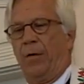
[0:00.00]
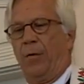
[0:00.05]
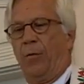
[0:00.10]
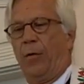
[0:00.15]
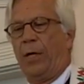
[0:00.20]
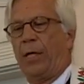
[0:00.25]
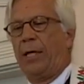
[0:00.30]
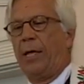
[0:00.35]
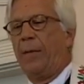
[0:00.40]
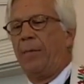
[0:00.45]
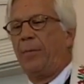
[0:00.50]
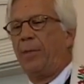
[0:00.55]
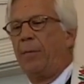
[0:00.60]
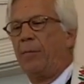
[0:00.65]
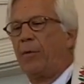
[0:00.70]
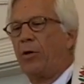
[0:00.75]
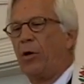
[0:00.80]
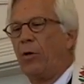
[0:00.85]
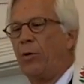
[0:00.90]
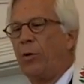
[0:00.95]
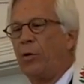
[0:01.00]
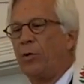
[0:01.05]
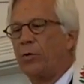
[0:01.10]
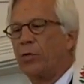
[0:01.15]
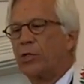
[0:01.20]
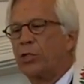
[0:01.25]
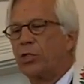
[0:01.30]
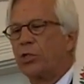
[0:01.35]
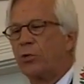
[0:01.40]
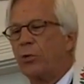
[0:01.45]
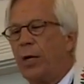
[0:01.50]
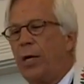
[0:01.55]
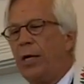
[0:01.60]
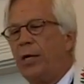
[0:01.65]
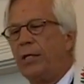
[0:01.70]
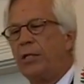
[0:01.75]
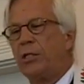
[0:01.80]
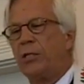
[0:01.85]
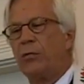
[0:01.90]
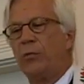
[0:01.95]
What kept them going was
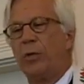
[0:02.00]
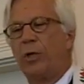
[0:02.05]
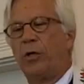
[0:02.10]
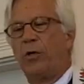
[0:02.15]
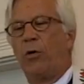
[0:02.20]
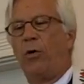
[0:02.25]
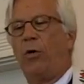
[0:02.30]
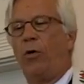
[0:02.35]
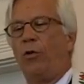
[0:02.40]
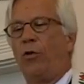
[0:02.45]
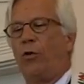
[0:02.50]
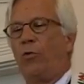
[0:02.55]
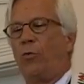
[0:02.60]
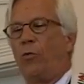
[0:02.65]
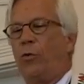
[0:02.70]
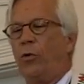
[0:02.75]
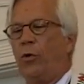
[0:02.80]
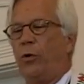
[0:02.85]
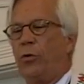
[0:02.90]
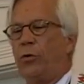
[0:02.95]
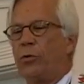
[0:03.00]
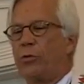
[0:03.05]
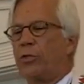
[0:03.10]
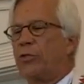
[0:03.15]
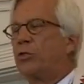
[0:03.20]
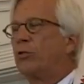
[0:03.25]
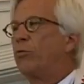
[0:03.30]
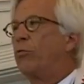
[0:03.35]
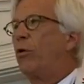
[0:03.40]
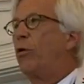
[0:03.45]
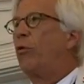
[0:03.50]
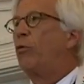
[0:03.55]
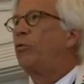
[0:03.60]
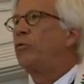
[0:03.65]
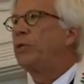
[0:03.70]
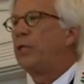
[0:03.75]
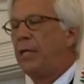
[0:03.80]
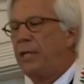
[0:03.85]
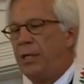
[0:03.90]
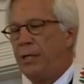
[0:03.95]
trying to recall the words to
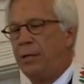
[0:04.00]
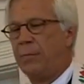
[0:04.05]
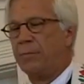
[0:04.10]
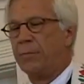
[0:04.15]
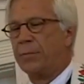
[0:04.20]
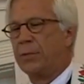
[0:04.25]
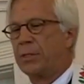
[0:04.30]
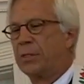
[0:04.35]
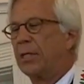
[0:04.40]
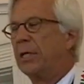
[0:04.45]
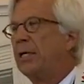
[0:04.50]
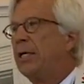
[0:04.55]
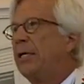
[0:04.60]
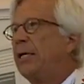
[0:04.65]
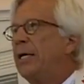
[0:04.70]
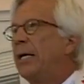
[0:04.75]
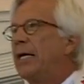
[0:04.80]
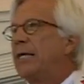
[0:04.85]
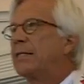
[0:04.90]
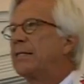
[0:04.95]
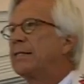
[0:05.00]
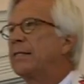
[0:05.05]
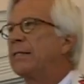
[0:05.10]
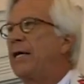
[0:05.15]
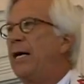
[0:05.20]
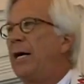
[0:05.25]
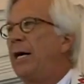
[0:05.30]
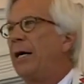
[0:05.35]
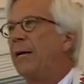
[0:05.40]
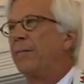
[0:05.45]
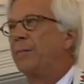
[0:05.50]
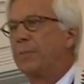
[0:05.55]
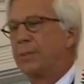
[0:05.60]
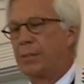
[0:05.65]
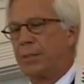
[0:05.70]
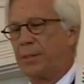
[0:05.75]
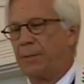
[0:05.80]
old hymns and psalms.